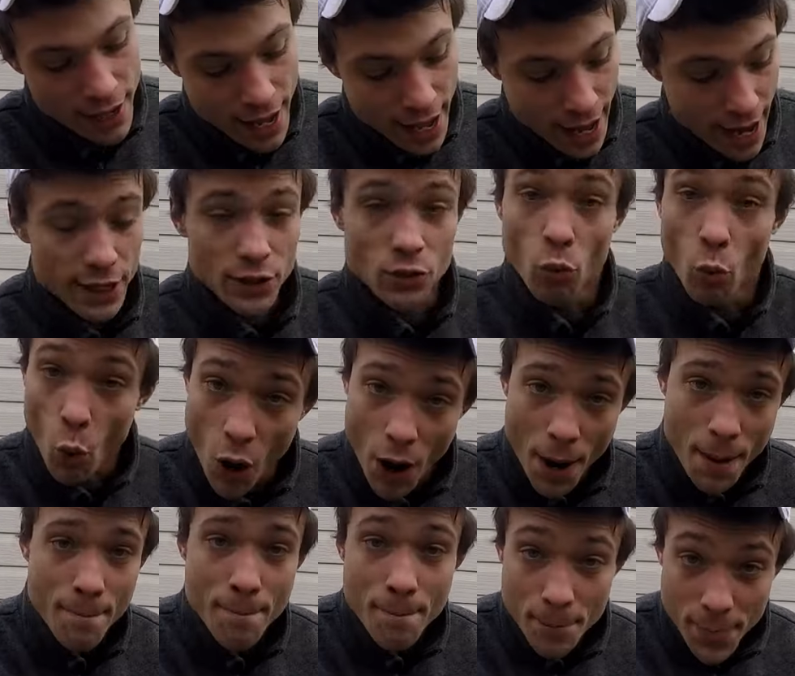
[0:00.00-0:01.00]
it has
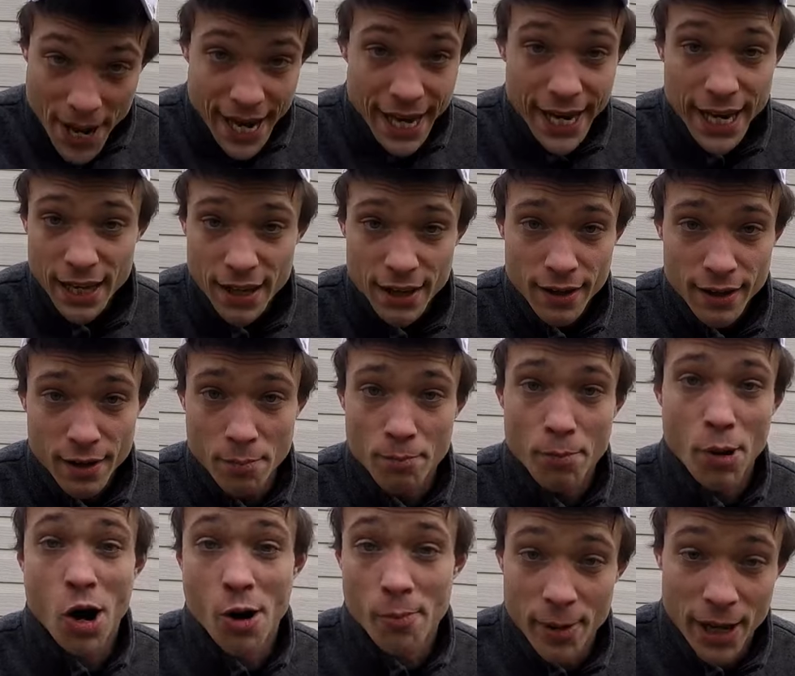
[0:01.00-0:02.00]
one big
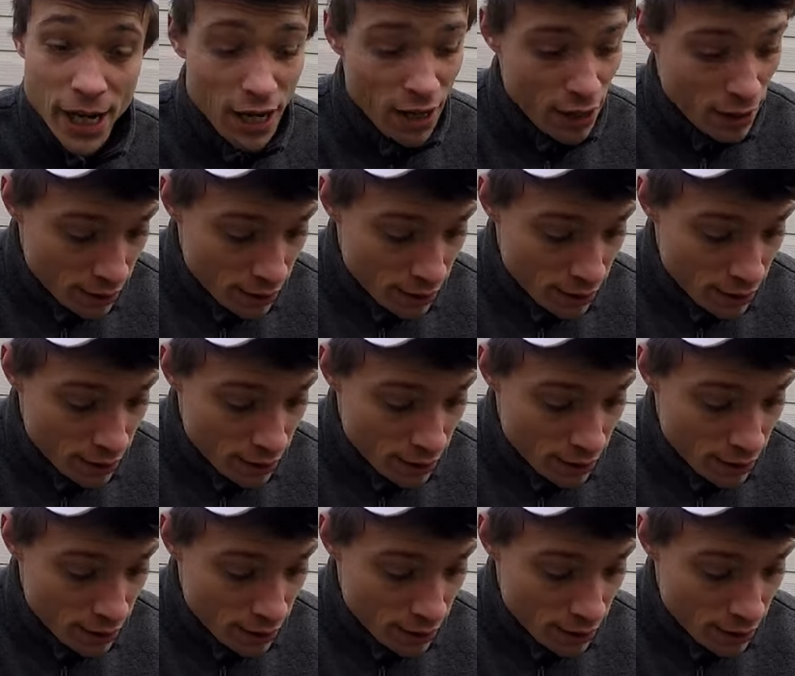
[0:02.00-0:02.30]
compartment.